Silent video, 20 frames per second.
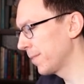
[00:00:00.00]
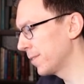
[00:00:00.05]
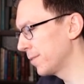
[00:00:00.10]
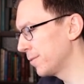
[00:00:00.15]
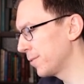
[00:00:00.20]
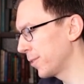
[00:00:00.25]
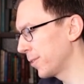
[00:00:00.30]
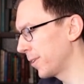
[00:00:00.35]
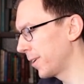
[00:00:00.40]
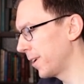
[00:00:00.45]

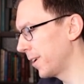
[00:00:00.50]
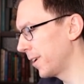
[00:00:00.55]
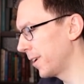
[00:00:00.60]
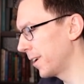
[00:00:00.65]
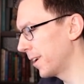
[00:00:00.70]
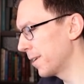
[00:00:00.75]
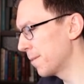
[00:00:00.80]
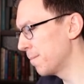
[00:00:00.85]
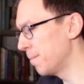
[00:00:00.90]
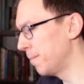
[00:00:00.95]
for
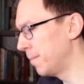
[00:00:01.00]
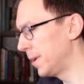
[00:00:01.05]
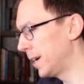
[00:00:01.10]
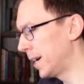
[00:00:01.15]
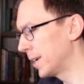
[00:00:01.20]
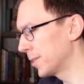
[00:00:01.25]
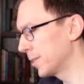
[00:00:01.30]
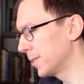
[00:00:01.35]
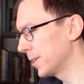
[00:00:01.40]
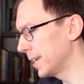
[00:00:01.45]
our
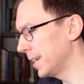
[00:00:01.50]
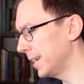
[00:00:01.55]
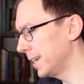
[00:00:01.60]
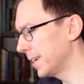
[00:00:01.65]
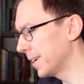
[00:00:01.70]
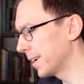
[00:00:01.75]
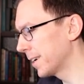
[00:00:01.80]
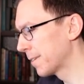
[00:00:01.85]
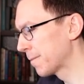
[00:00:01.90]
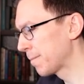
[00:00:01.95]
model
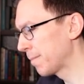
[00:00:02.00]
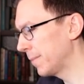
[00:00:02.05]
here